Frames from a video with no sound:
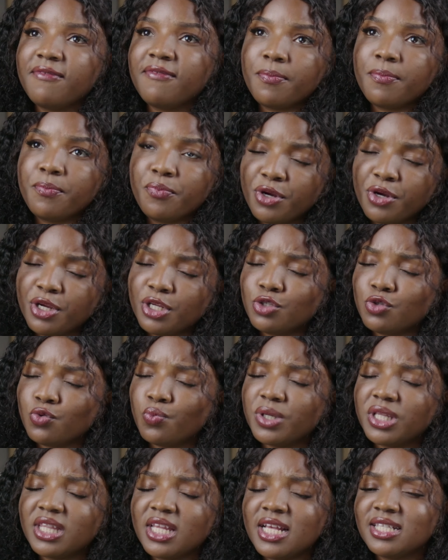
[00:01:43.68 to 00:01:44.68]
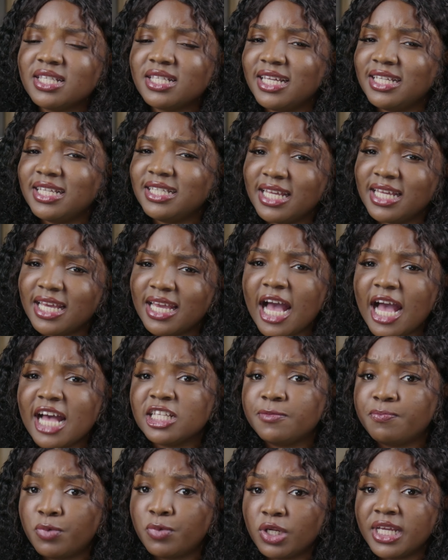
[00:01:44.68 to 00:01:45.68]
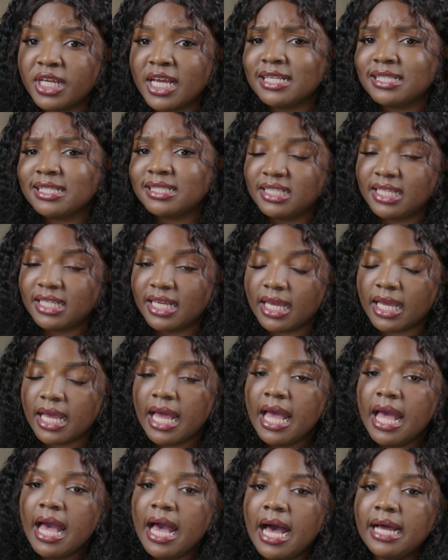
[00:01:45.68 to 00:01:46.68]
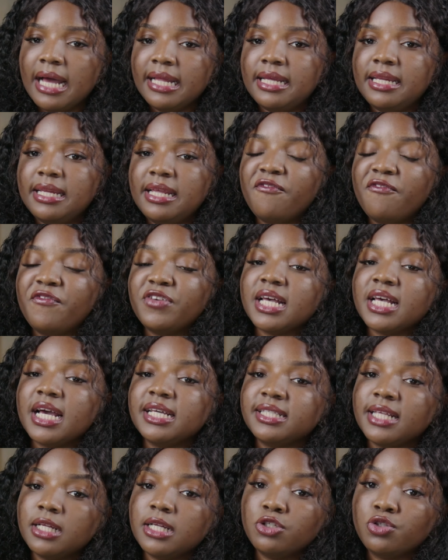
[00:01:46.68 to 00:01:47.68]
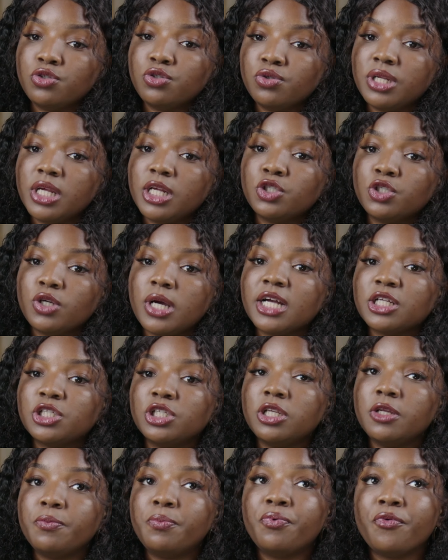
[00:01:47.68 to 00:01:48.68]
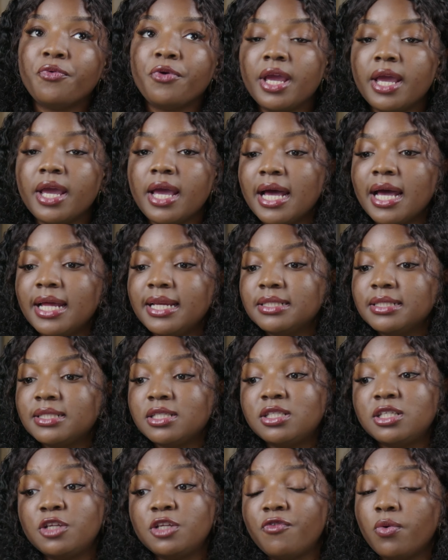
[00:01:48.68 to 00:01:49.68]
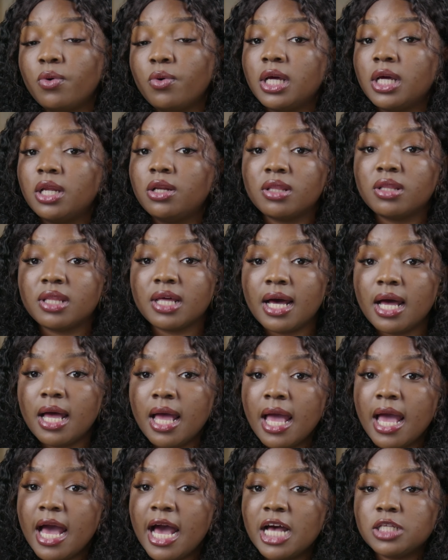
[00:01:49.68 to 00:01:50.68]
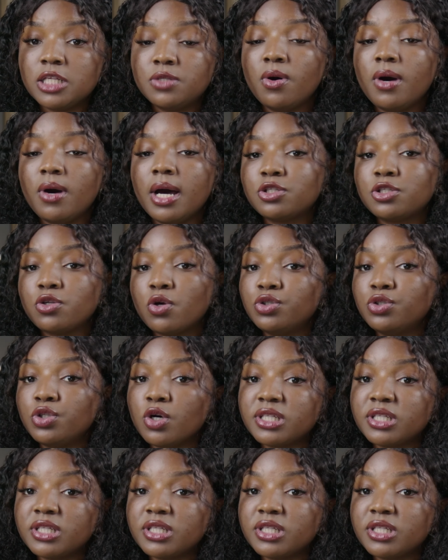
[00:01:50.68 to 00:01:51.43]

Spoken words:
prayed to witness a day as bloody as today. And then he emphasized that the students should actually pray and intercede for one another, as well as conduct a